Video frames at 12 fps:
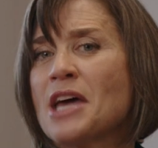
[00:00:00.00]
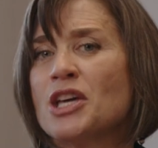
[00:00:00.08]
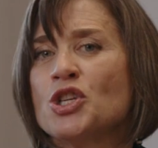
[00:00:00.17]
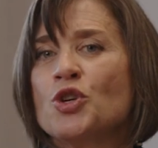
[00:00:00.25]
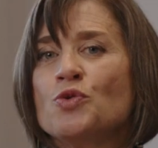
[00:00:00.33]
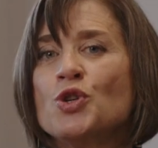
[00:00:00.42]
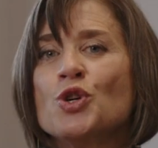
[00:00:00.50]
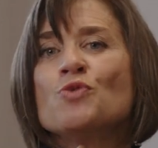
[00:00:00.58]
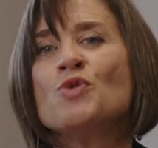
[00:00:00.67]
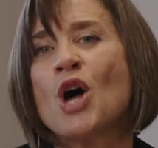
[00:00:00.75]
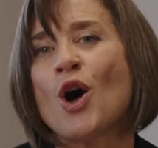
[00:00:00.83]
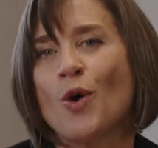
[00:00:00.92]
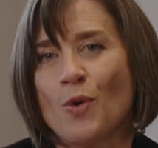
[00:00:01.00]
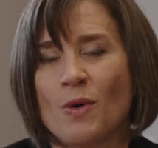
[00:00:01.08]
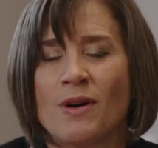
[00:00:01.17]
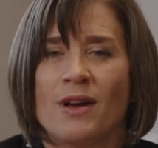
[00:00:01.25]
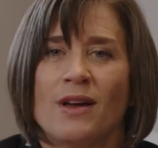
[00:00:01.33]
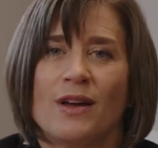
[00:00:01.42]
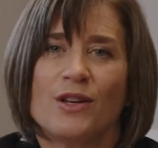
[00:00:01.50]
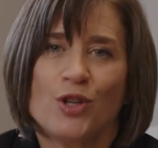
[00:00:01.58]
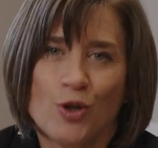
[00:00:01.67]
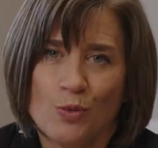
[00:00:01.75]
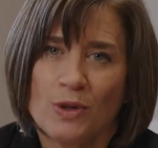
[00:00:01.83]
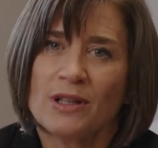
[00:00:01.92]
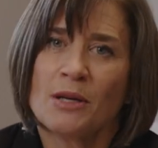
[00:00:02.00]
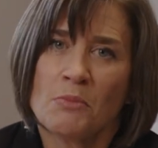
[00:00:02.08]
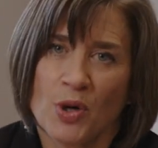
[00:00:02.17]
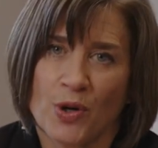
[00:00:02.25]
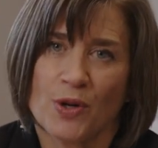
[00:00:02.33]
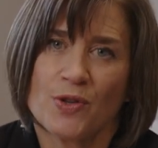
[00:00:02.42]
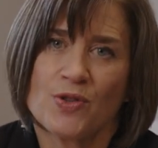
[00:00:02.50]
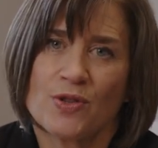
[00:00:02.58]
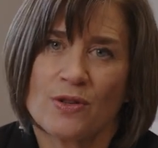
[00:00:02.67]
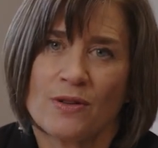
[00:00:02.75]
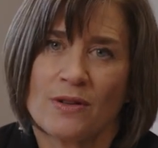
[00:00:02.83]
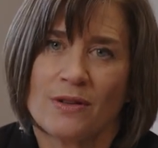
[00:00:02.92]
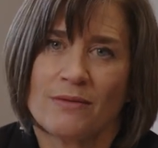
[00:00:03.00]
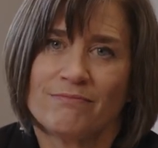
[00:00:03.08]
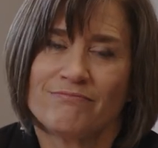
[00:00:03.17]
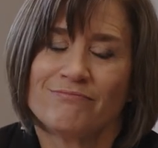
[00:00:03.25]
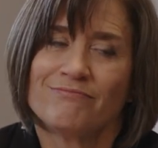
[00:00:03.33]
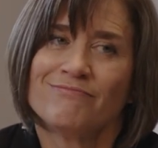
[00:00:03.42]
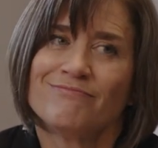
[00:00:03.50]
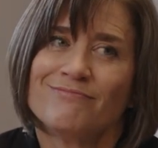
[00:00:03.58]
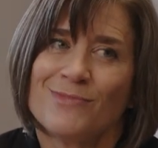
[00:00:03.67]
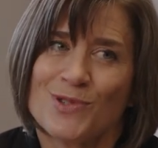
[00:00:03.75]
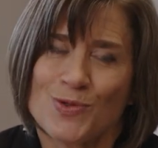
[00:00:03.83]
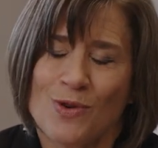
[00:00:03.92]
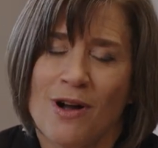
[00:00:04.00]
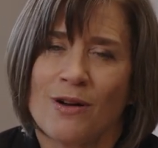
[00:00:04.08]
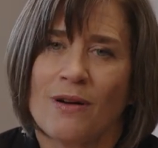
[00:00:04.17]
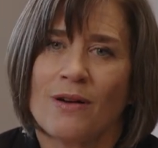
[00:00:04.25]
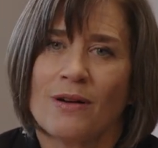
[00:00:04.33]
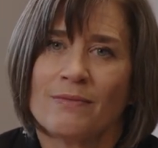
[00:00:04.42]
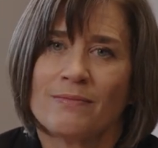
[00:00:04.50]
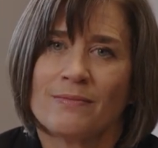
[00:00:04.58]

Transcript: at you, you know you will emerge stronger,